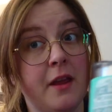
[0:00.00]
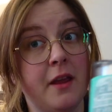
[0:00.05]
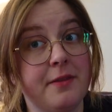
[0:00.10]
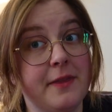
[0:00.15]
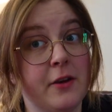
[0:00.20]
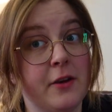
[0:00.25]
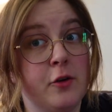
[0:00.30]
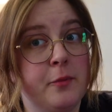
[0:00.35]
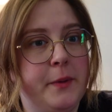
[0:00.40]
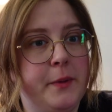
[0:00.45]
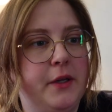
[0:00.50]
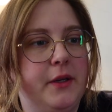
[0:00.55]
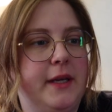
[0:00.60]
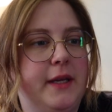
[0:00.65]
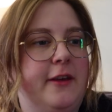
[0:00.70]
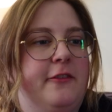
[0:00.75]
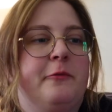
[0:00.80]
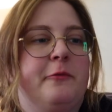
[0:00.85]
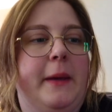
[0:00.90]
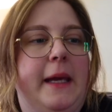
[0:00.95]

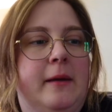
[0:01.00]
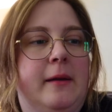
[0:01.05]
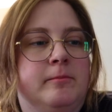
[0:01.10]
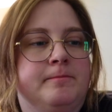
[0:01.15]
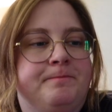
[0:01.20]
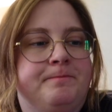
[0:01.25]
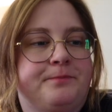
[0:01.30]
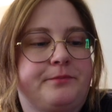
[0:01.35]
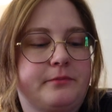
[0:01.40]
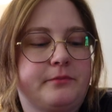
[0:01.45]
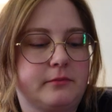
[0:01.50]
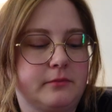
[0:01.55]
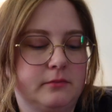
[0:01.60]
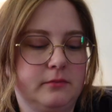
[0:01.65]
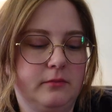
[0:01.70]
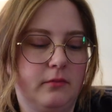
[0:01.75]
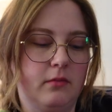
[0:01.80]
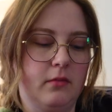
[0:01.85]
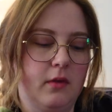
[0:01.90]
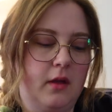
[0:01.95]
Therapeutic of me
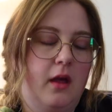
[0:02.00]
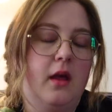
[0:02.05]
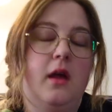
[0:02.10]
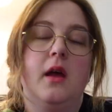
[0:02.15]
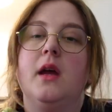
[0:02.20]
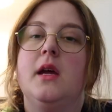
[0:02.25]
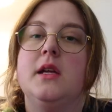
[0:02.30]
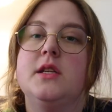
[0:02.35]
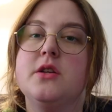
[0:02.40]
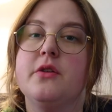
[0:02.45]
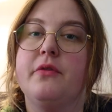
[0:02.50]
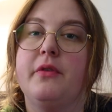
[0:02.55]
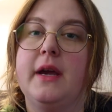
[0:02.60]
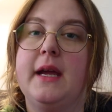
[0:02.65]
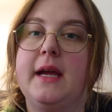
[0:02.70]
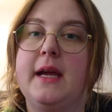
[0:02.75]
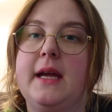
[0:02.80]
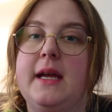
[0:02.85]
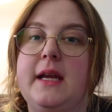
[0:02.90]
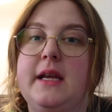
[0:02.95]
to
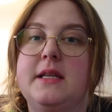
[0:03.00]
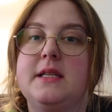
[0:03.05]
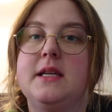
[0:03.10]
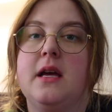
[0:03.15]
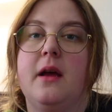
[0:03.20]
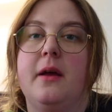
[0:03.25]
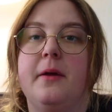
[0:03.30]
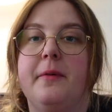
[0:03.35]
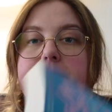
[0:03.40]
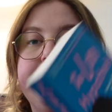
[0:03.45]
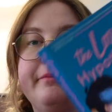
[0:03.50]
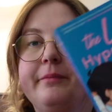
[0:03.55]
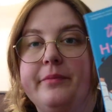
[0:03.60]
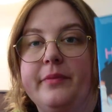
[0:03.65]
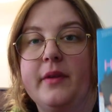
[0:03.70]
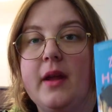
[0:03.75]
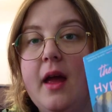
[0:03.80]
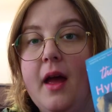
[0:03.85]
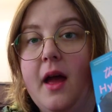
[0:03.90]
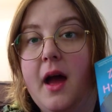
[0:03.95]
read
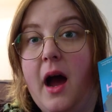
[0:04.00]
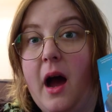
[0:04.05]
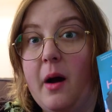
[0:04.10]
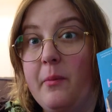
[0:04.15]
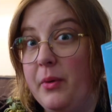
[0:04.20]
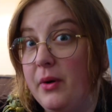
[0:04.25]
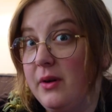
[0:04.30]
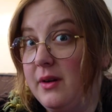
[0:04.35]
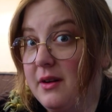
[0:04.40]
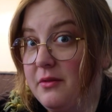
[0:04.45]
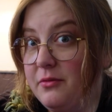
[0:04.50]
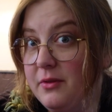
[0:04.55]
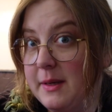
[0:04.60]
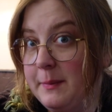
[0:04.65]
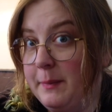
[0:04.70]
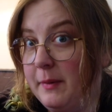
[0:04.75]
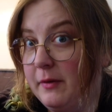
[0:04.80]
a book I've read